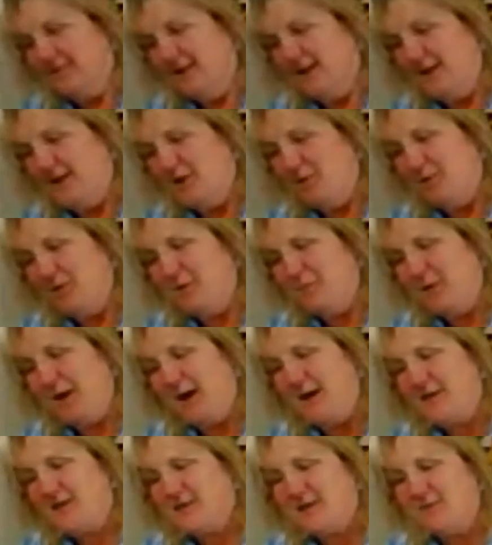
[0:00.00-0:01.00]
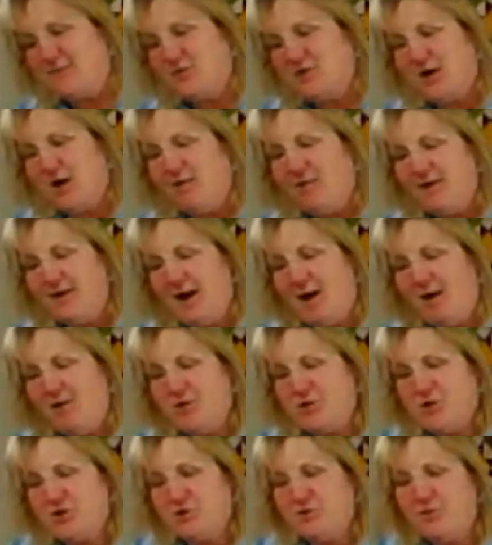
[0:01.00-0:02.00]
I know in the past I've shouted
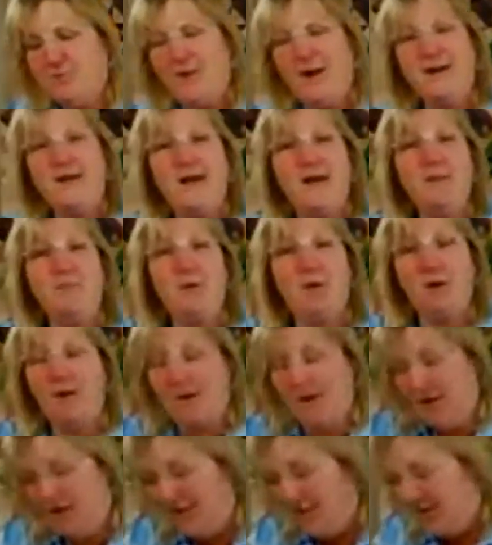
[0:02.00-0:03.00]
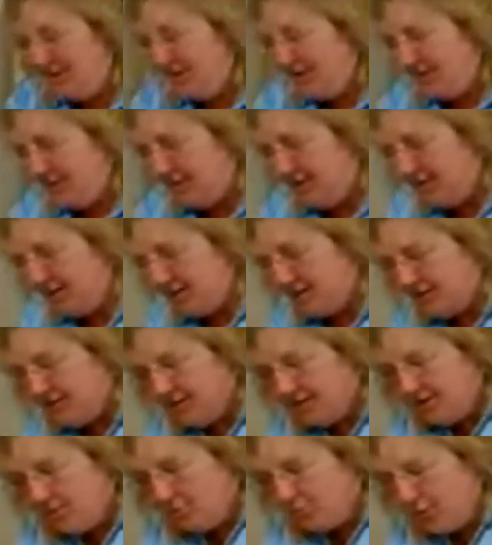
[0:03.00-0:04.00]
out to my neighbor,
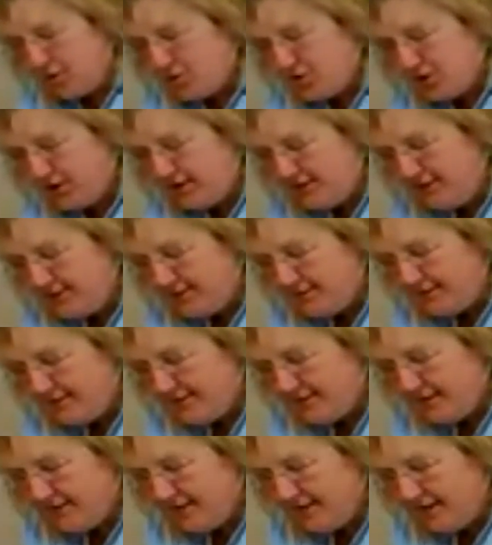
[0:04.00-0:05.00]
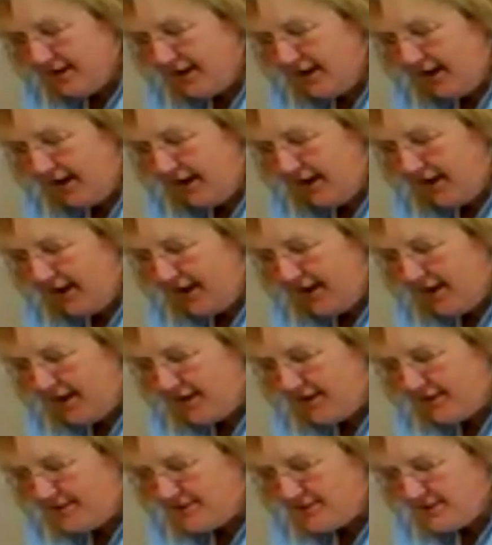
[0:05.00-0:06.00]
Bridget,
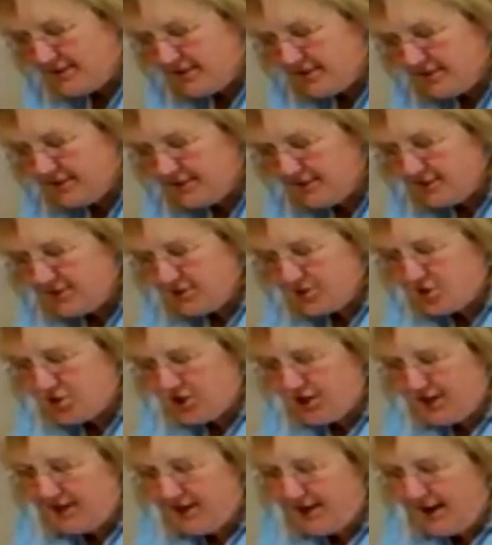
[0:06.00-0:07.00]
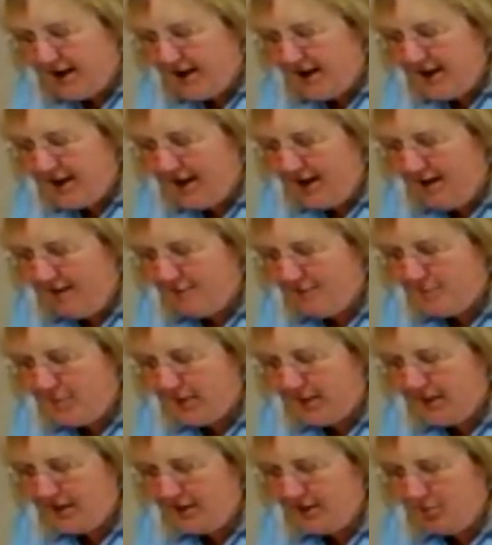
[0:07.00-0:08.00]
and she and I have
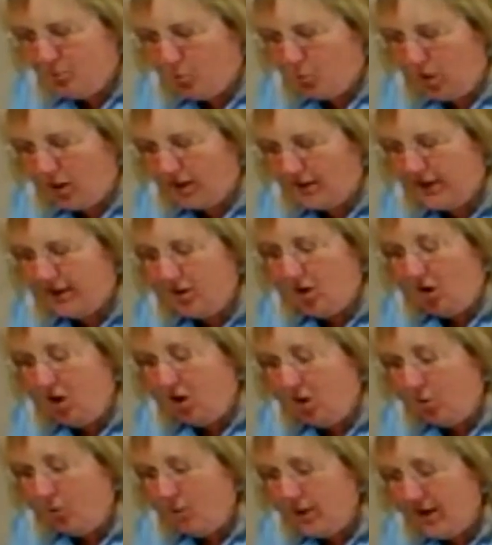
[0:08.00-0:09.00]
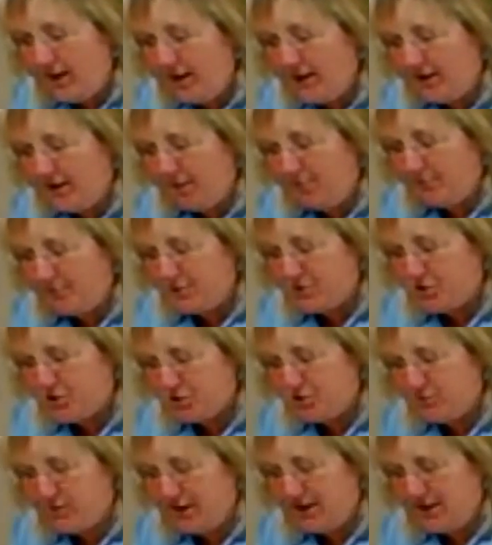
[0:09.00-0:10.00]
been working all week up the
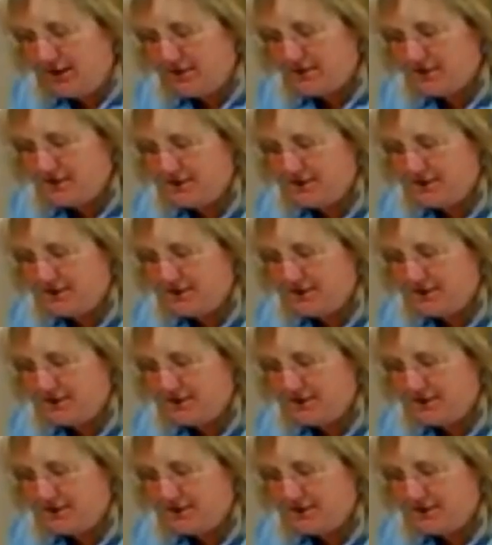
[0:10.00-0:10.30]
street